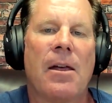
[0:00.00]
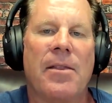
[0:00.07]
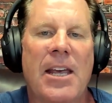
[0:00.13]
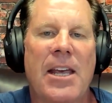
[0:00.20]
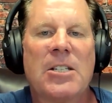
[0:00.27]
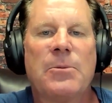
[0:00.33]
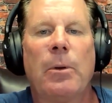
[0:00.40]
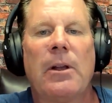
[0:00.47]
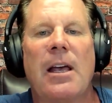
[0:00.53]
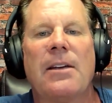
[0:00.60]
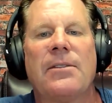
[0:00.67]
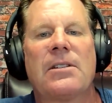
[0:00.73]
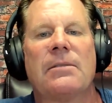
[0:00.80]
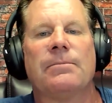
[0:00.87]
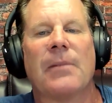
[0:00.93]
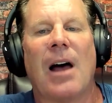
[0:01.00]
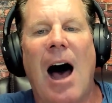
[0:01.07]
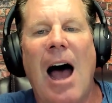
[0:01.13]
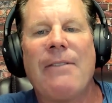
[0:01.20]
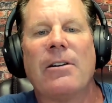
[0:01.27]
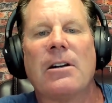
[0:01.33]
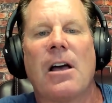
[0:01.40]
These beliefs
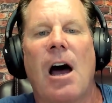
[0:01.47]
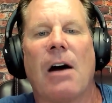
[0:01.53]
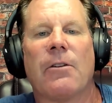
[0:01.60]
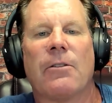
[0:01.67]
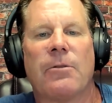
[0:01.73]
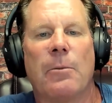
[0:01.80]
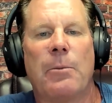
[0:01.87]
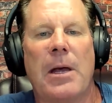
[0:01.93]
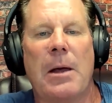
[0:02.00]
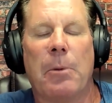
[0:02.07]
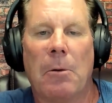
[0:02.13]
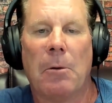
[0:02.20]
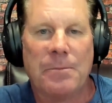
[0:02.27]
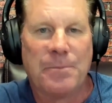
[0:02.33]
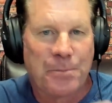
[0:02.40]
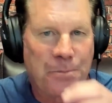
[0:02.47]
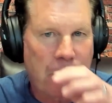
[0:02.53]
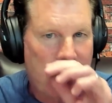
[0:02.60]
I've uncovered from people